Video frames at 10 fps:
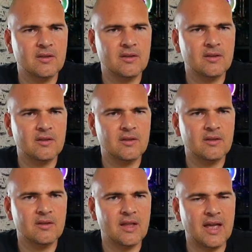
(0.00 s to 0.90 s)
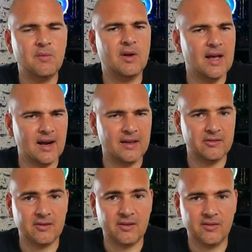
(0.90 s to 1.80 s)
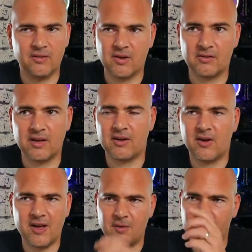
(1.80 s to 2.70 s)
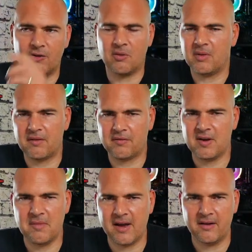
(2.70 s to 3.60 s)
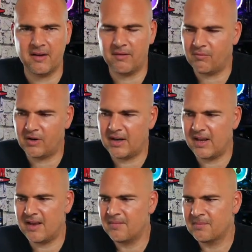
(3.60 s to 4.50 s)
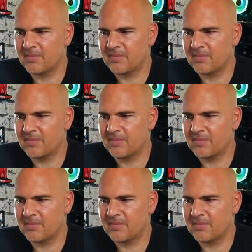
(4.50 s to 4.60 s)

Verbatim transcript: Alice. Inwin Alice. Because I had an IO at the top, that freaked me out and it really,